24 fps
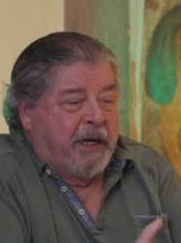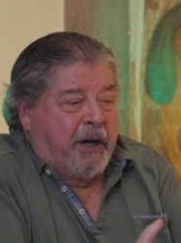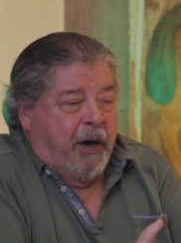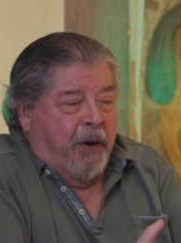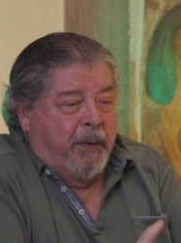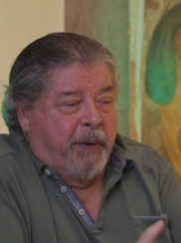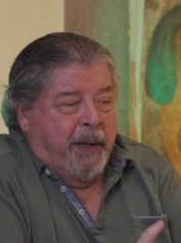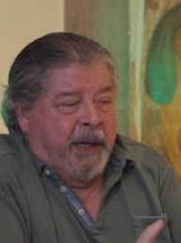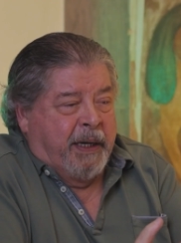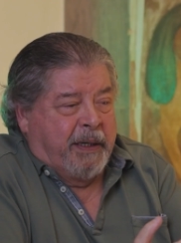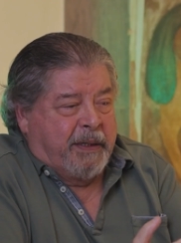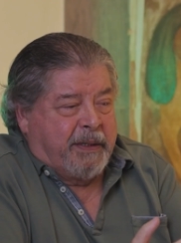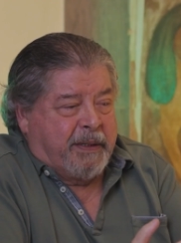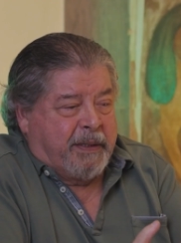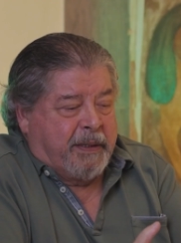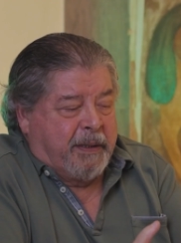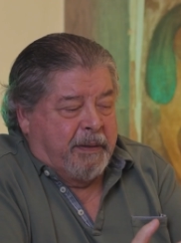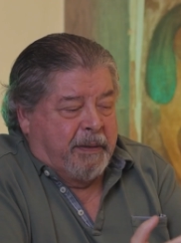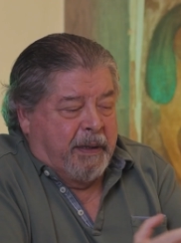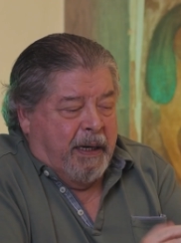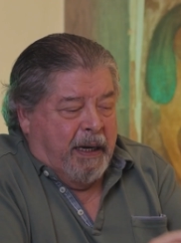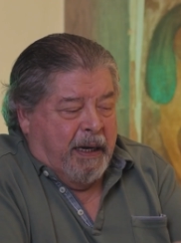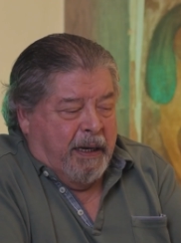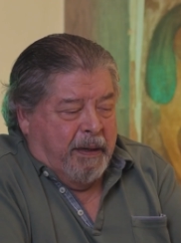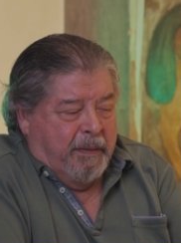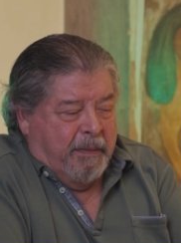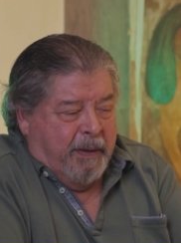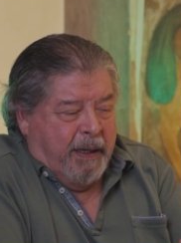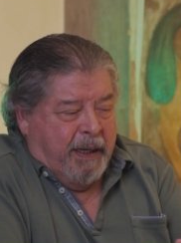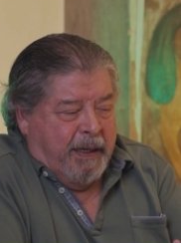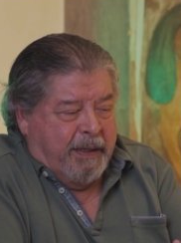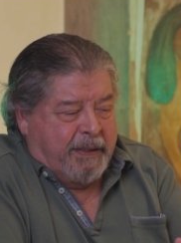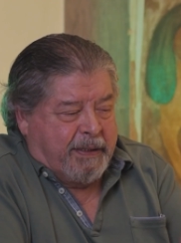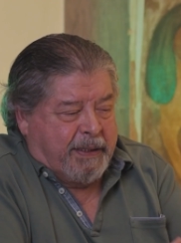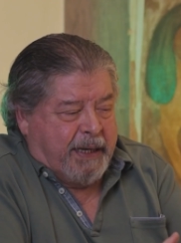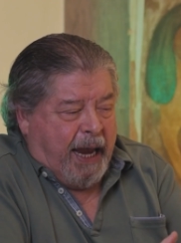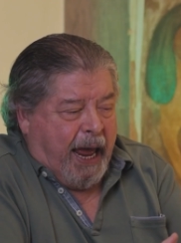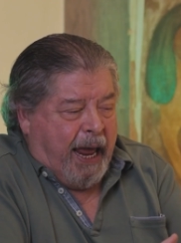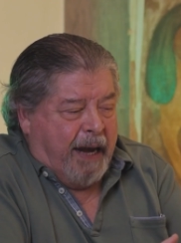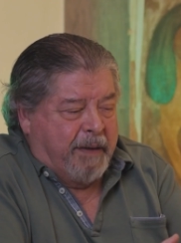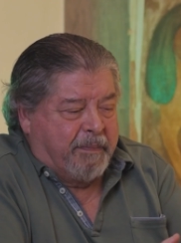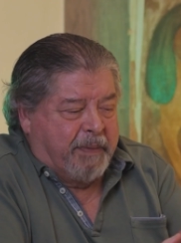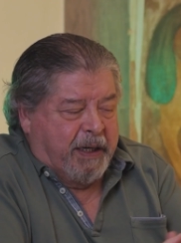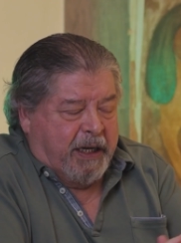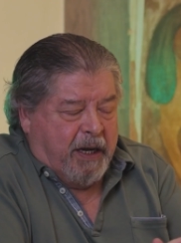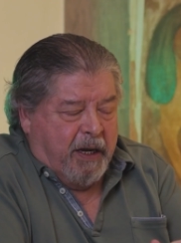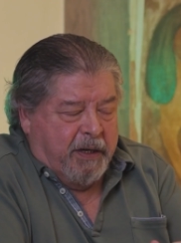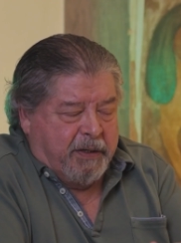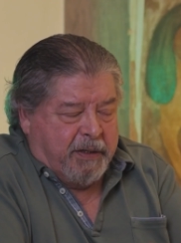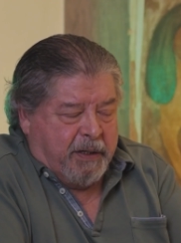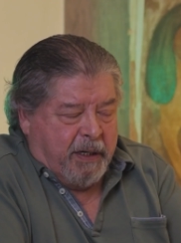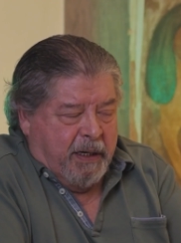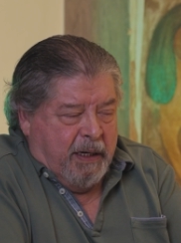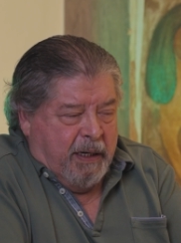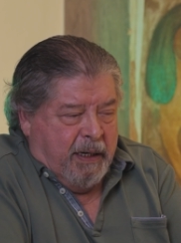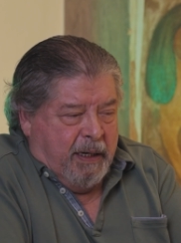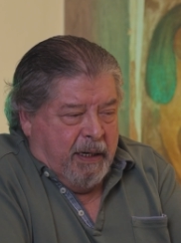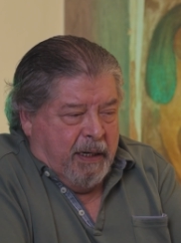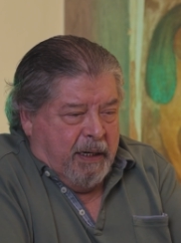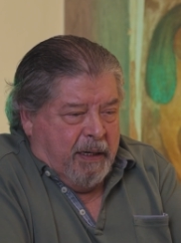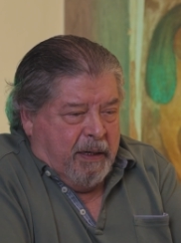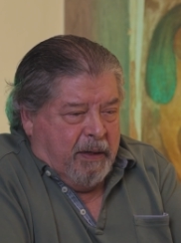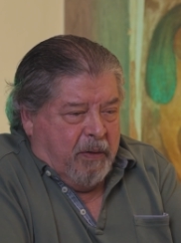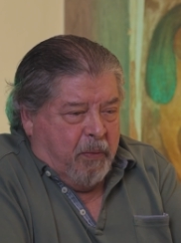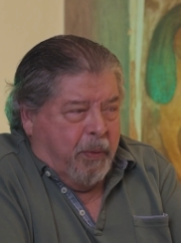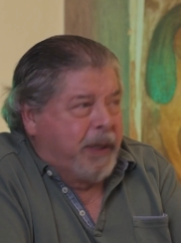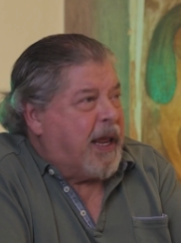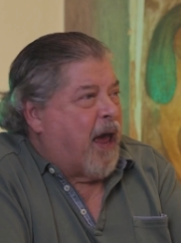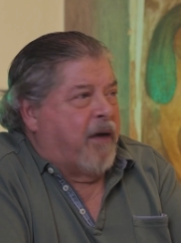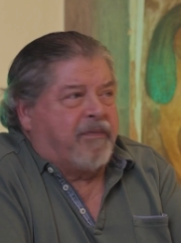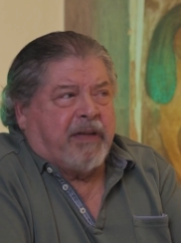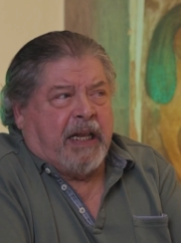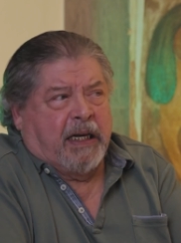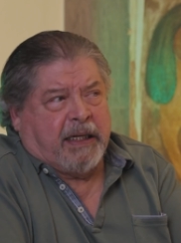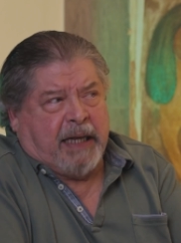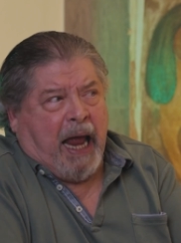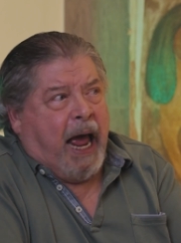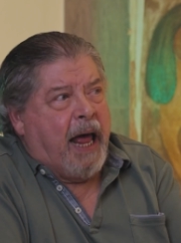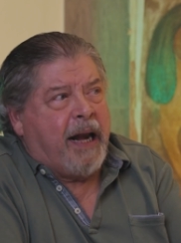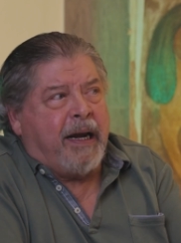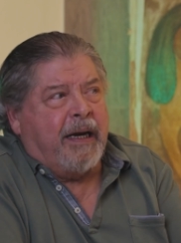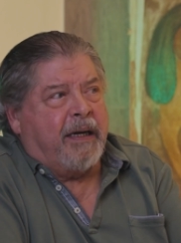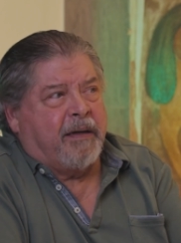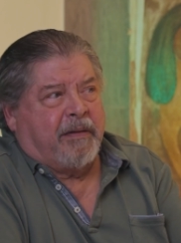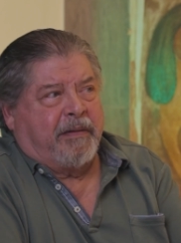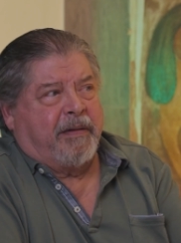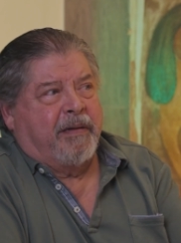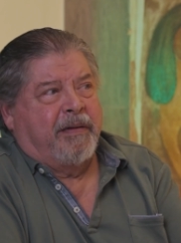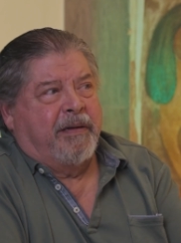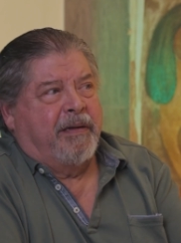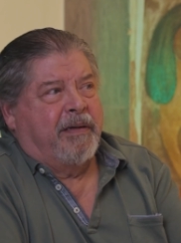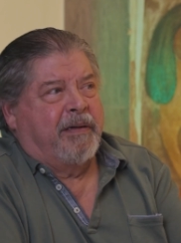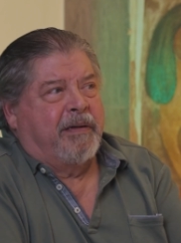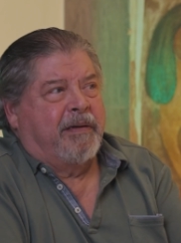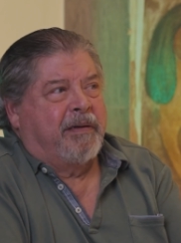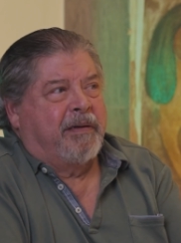you know, it's uh, it's sad because we have the talent.